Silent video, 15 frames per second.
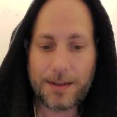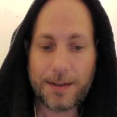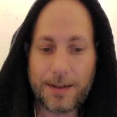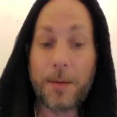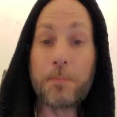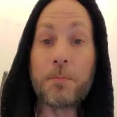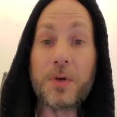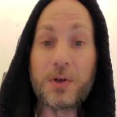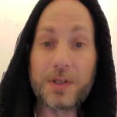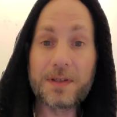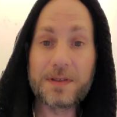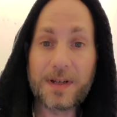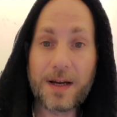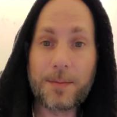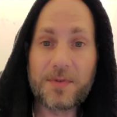a million
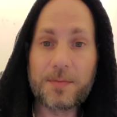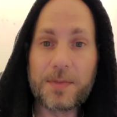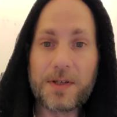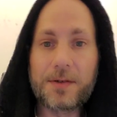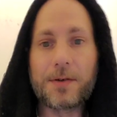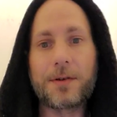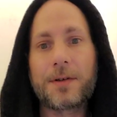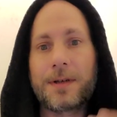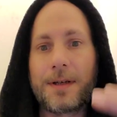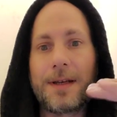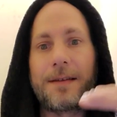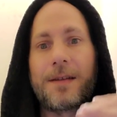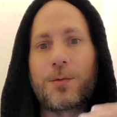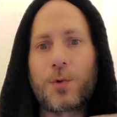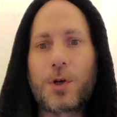times bigger,
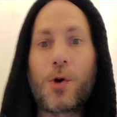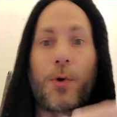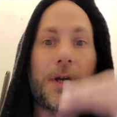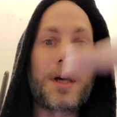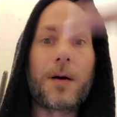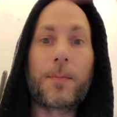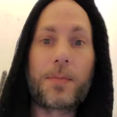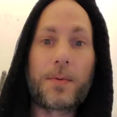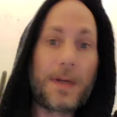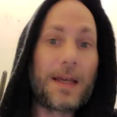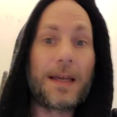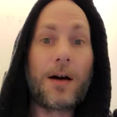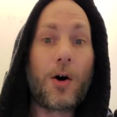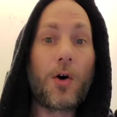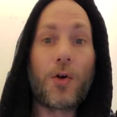and then we're going up
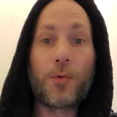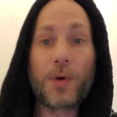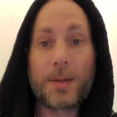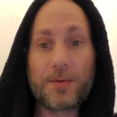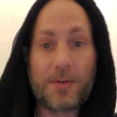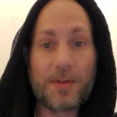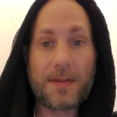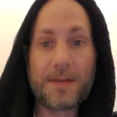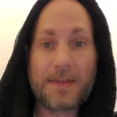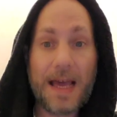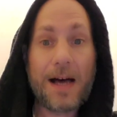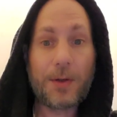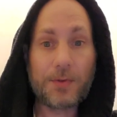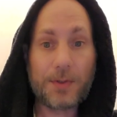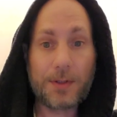all the way up to the
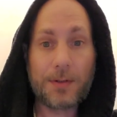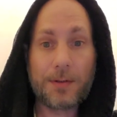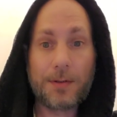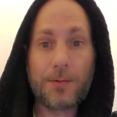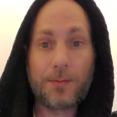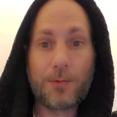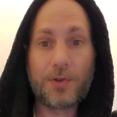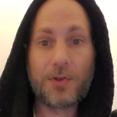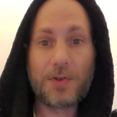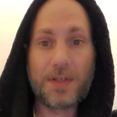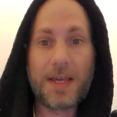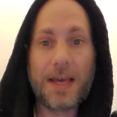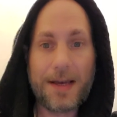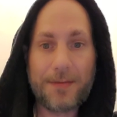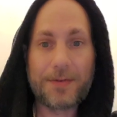1,000, which is
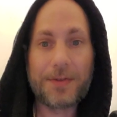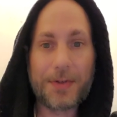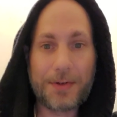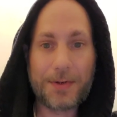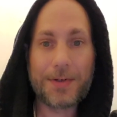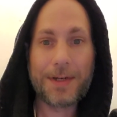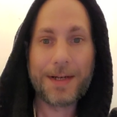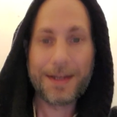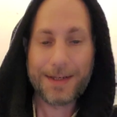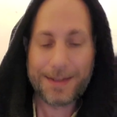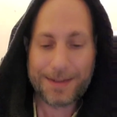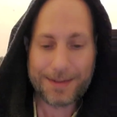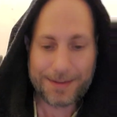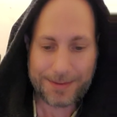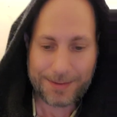the avatar,
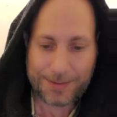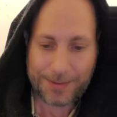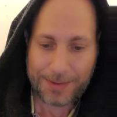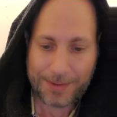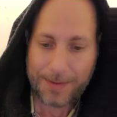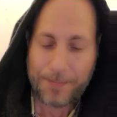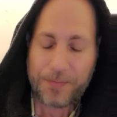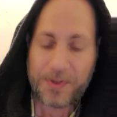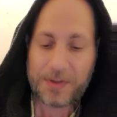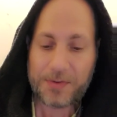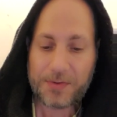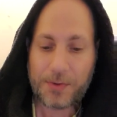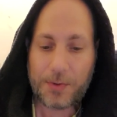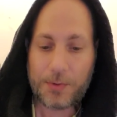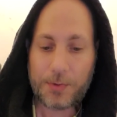you know.
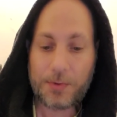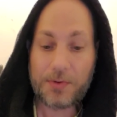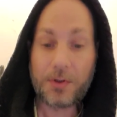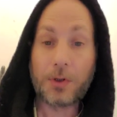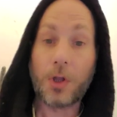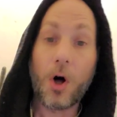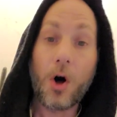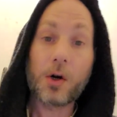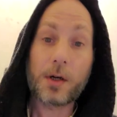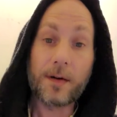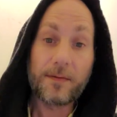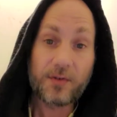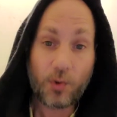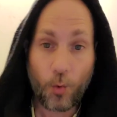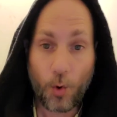So the log
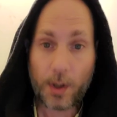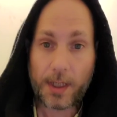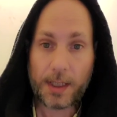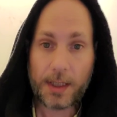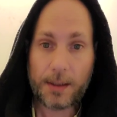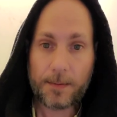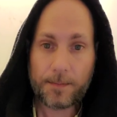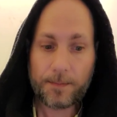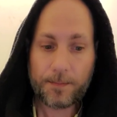of 20